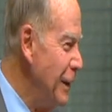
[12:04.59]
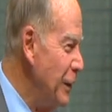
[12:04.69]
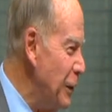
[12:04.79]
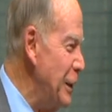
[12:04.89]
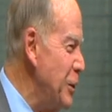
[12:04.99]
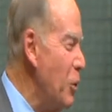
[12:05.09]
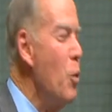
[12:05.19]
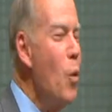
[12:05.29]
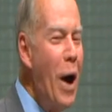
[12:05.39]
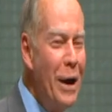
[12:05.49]
these
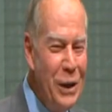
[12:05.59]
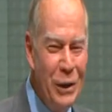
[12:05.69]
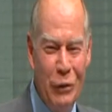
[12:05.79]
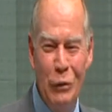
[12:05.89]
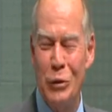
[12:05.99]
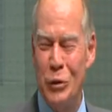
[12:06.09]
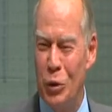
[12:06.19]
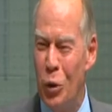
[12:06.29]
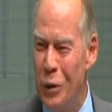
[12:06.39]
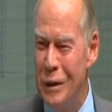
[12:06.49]
wonderful
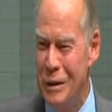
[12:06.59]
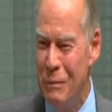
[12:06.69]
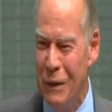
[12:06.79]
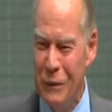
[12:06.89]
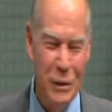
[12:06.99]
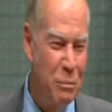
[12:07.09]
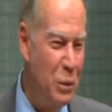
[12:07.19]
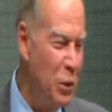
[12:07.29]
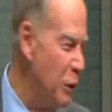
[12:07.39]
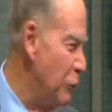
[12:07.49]
stories about this
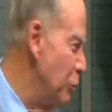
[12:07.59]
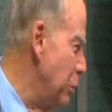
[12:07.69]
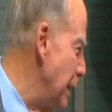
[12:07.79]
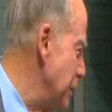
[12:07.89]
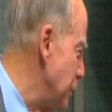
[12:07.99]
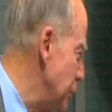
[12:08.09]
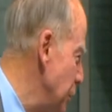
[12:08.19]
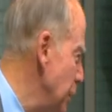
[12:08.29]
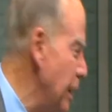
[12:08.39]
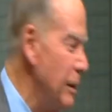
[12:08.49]
beautiful place,
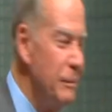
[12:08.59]
Sejuna.